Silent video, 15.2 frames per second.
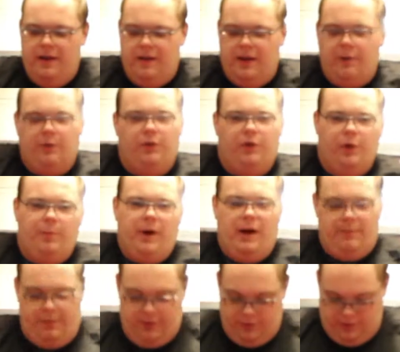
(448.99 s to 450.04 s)
They were so
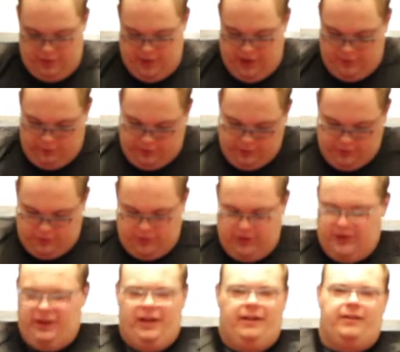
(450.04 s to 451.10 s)
popular, not only could you
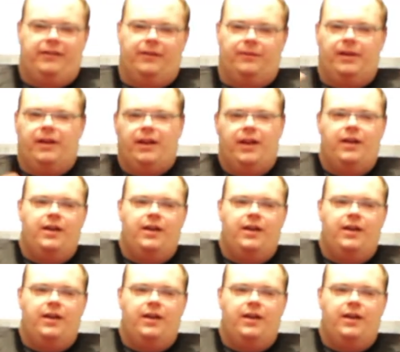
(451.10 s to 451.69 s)
get like stuff like